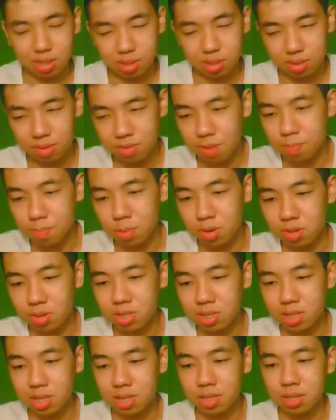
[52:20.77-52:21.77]
with the
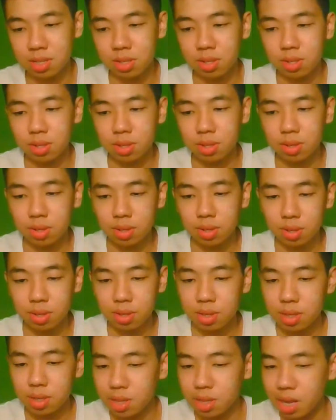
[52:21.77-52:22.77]
person
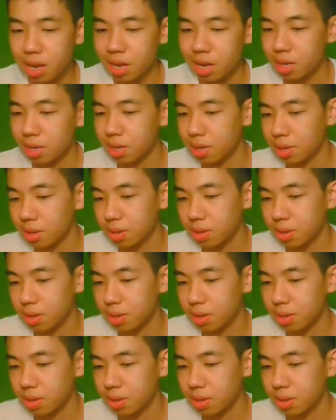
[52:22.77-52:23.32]
that,